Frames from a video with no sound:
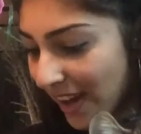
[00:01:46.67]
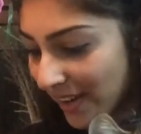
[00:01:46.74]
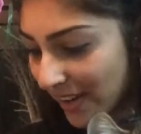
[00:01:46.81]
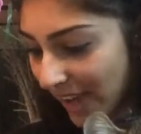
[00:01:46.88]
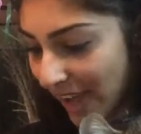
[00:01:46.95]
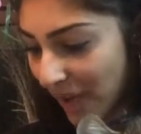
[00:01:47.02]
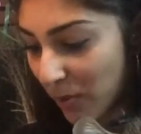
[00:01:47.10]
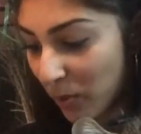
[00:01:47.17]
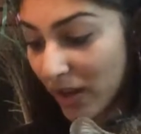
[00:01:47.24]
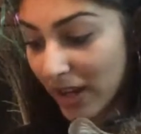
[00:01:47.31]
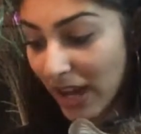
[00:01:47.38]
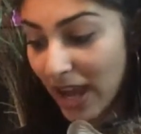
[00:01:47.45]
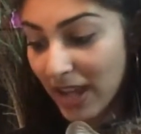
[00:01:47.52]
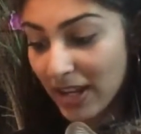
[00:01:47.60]
Okay,
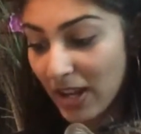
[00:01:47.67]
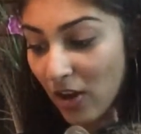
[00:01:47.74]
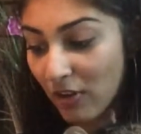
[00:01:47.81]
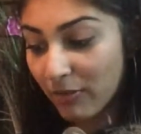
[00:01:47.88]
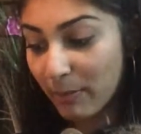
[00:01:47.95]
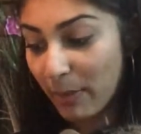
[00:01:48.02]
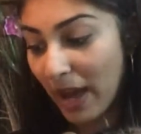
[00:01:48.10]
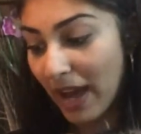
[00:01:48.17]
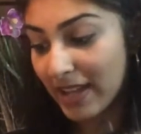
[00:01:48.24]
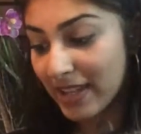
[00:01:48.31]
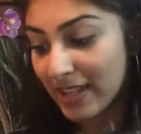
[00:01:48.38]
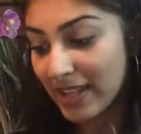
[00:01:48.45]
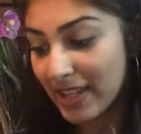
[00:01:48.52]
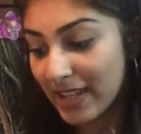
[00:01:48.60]
what kind of
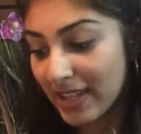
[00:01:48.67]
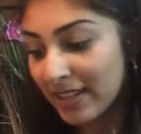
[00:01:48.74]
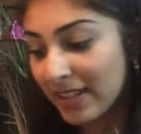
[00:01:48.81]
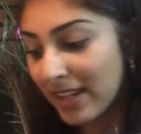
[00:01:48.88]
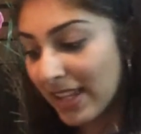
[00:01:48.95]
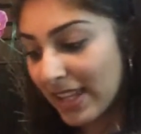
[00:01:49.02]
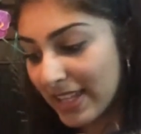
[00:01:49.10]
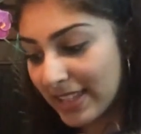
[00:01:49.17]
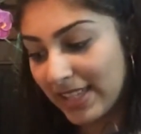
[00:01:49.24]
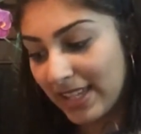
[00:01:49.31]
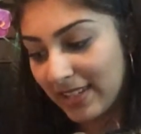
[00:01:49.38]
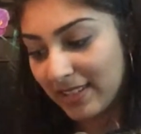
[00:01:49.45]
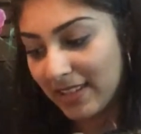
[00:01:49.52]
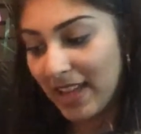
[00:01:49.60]
pet is
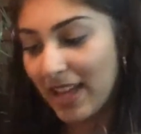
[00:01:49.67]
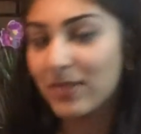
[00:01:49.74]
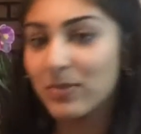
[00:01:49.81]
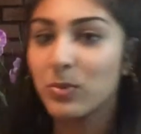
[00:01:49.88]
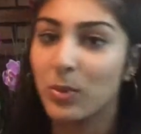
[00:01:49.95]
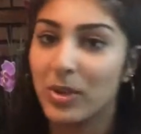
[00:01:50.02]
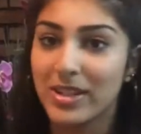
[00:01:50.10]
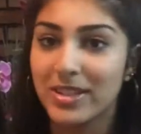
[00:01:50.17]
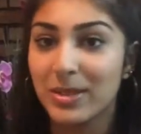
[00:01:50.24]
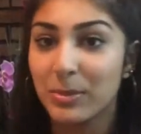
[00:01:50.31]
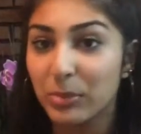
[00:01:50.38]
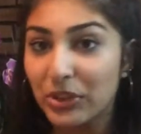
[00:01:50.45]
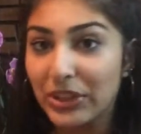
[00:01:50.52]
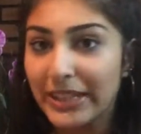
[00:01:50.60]
it and what is
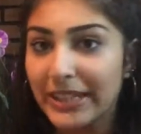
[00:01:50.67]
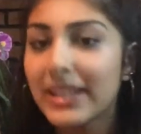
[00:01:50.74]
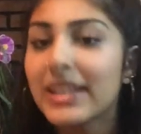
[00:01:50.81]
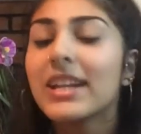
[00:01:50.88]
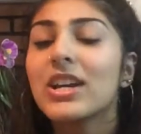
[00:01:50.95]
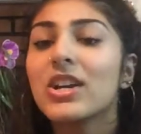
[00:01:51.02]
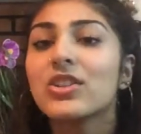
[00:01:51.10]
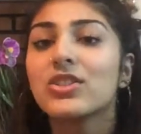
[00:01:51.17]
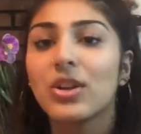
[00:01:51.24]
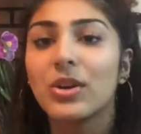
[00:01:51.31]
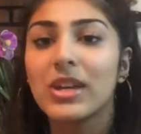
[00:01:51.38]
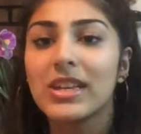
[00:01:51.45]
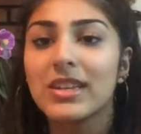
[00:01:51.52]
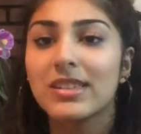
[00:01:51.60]
the breed?
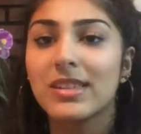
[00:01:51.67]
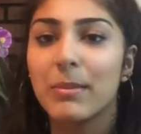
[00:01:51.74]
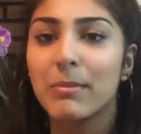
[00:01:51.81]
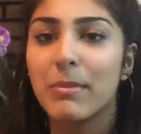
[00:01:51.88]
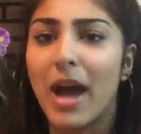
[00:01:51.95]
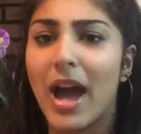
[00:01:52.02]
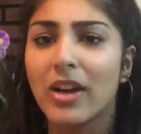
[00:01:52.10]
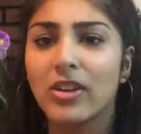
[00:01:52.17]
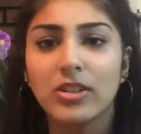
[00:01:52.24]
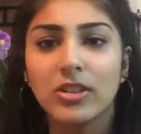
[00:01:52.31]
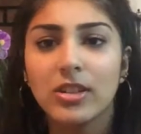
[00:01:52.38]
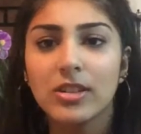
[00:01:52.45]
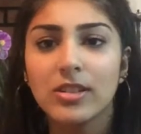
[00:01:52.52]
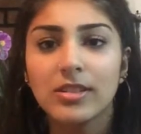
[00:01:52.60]
So he is a
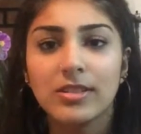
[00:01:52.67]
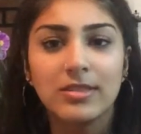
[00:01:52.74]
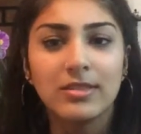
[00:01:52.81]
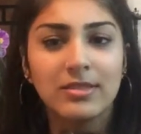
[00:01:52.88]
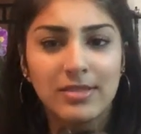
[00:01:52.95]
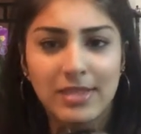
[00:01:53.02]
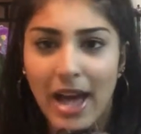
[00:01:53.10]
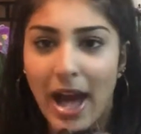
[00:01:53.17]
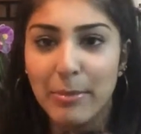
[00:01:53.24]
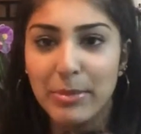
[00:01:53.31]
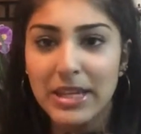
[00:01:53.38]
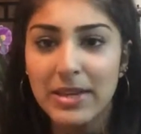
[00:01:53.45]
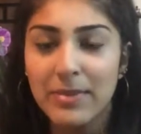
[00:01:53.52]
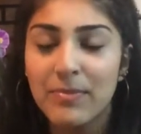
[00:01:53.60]
mackerel
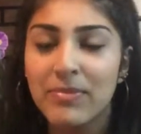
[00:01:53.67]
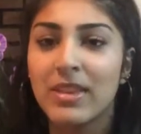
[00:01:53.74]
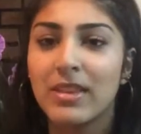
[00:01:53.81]
tabby.